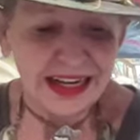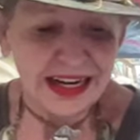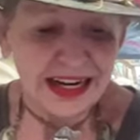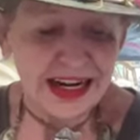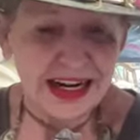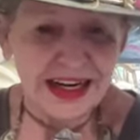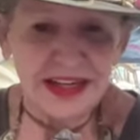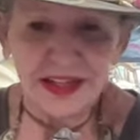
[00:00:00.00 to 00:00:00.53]

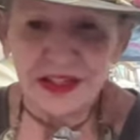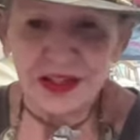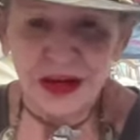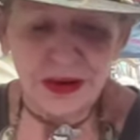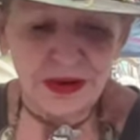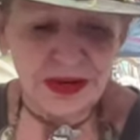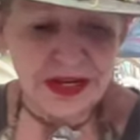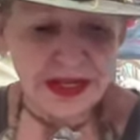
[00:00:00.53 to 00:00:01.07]
uh, you
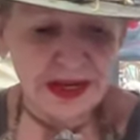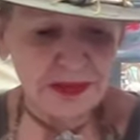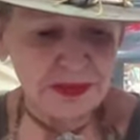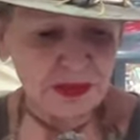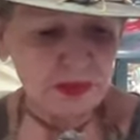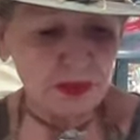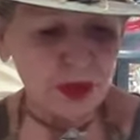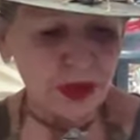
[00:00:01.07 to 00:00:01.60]
know he
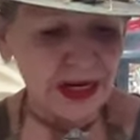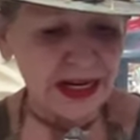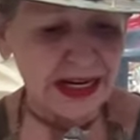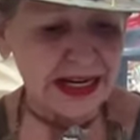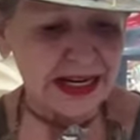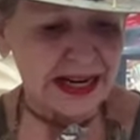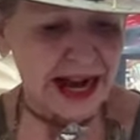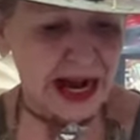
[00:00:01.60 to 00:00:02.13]
keeps putting
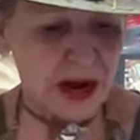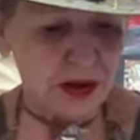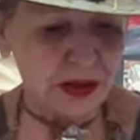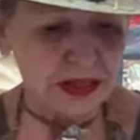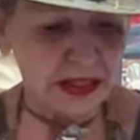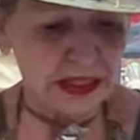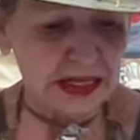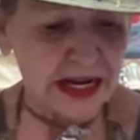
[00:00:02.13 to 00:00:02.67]
it out
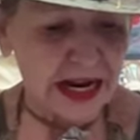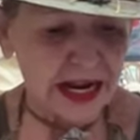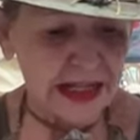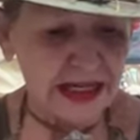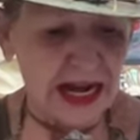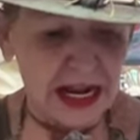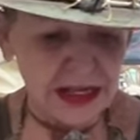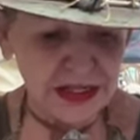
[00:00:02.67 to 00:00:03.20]
and
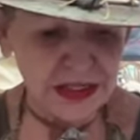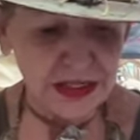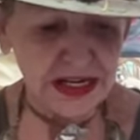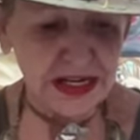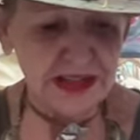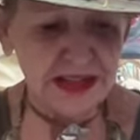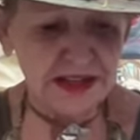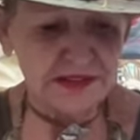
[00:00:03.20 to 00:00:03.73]
and
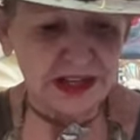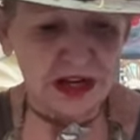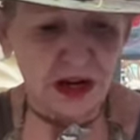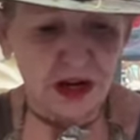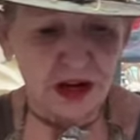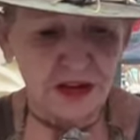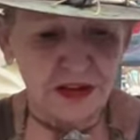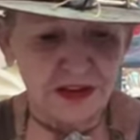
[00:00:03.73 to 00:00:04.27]
underneath of it
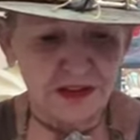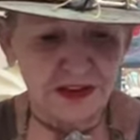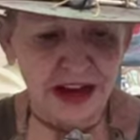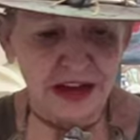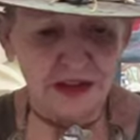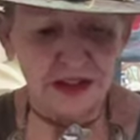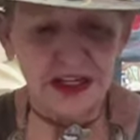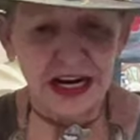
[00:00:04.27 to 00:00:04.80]
all the
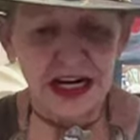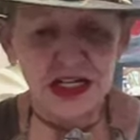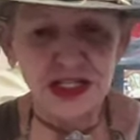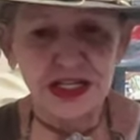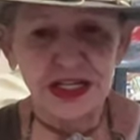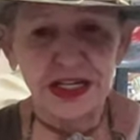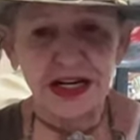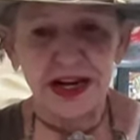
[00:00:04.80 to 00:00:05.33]

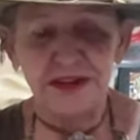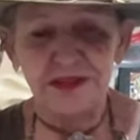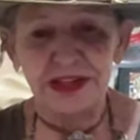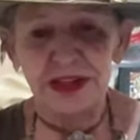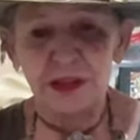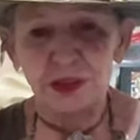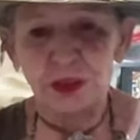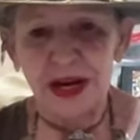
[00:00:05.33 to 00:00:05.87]
foundation of
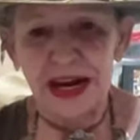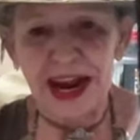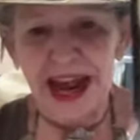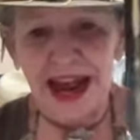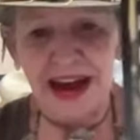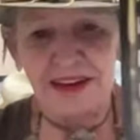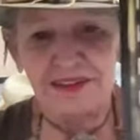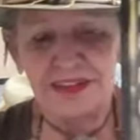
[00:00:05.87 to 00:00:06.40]
it we
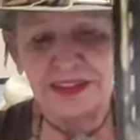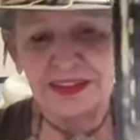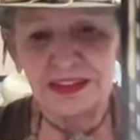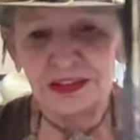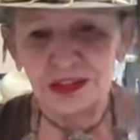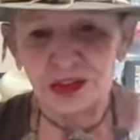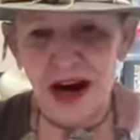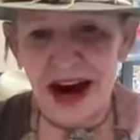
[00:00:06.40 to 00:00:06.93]
have
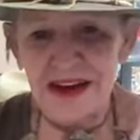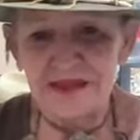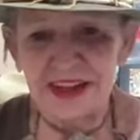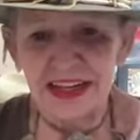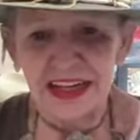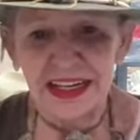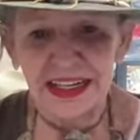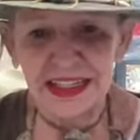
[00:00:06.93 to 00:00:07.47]

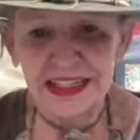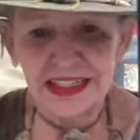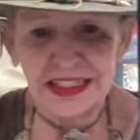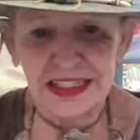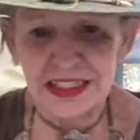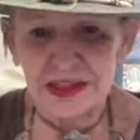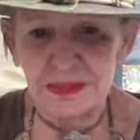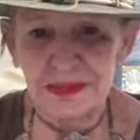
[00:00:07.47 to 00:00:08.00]
driving it
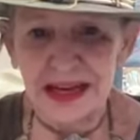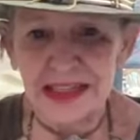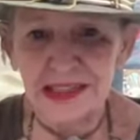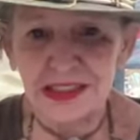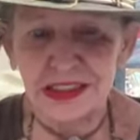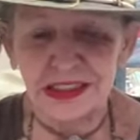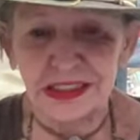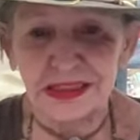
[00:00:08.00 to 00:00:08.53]
is his
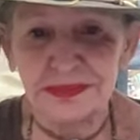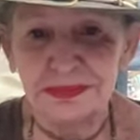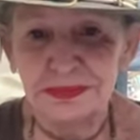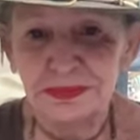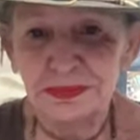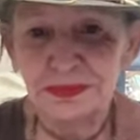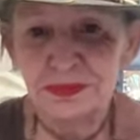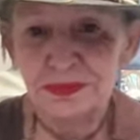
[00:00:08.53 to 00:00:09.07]
mental
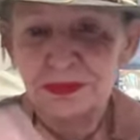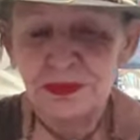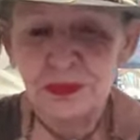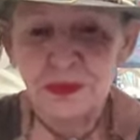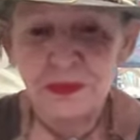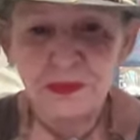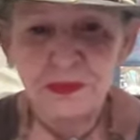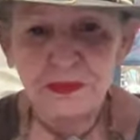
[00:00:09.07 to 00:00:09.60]

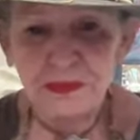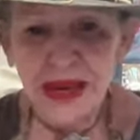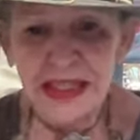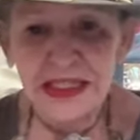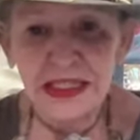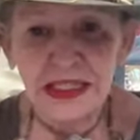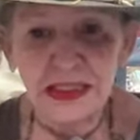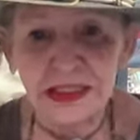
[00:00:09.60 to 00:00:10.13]

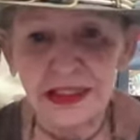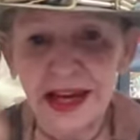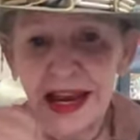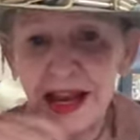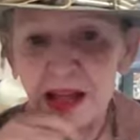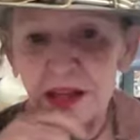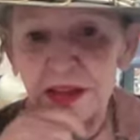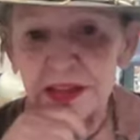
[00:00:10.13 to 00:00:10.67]
mental
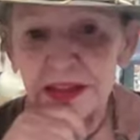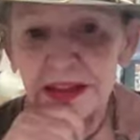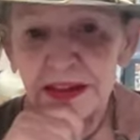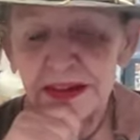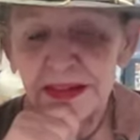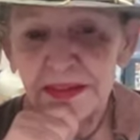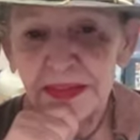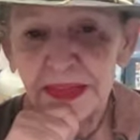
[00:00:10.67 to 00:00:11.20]
health
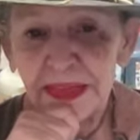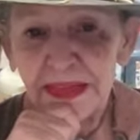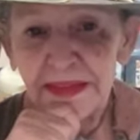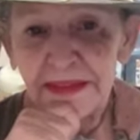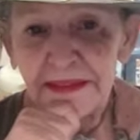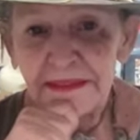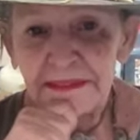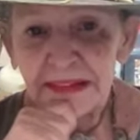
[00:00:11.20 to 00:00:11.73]

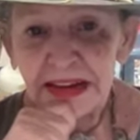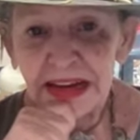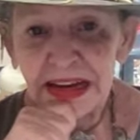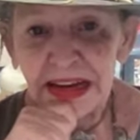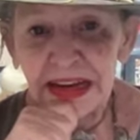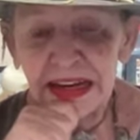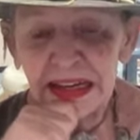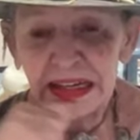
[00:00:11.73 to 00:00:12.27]

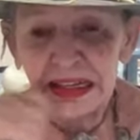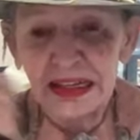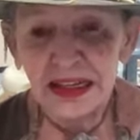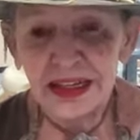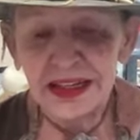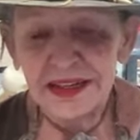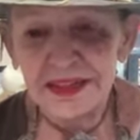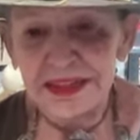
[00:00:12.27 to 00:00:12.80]
okay
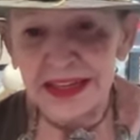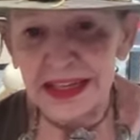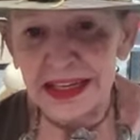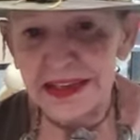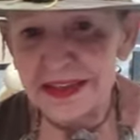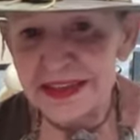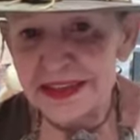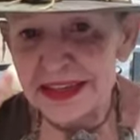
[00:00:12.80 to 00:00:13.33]

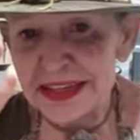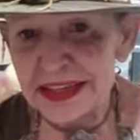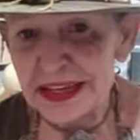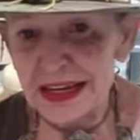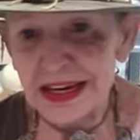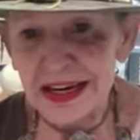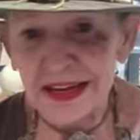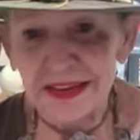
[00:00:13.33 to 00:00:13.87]
the
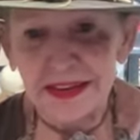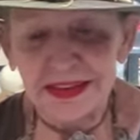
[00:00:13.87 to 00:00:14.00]
the